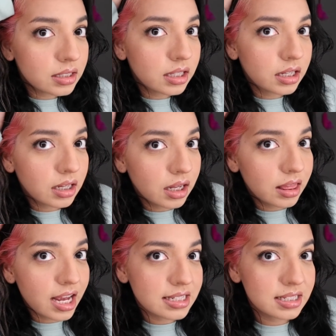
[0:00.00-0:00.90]
And then
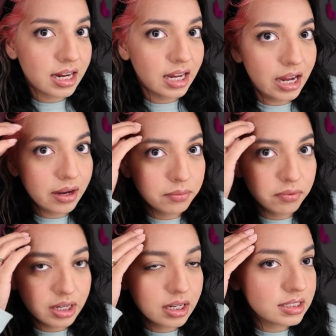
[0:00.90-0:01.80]
last night I
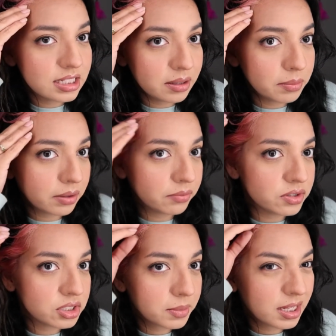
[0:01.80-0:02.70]
redid my
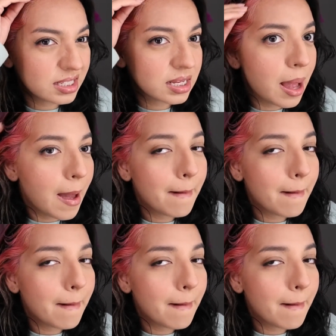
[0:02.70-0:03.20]
roots because